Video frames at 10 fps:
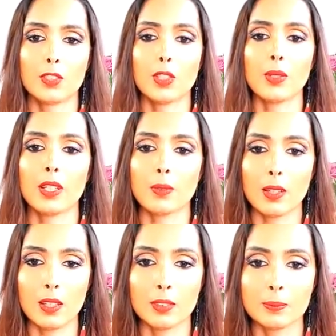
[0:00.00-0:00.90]
for doing it
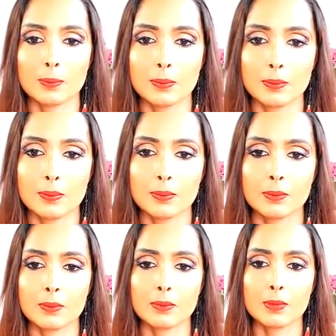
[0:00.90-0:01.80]
wrong.
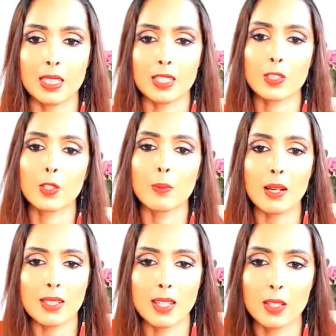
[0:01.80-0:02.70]
That is so
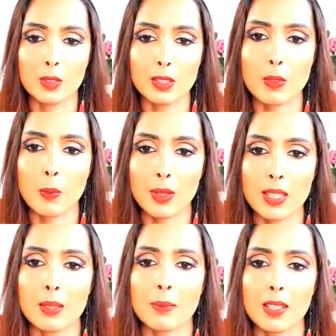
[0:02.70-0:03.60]
my dad, only
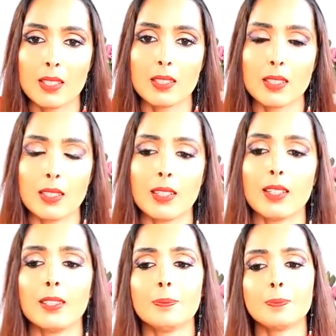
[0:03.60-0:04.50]
rewarding the best.
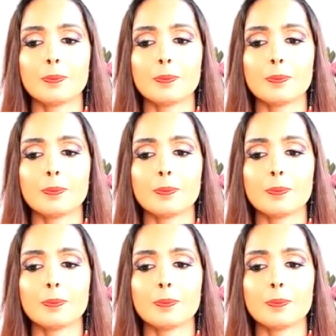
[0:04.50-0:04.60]
Yeah.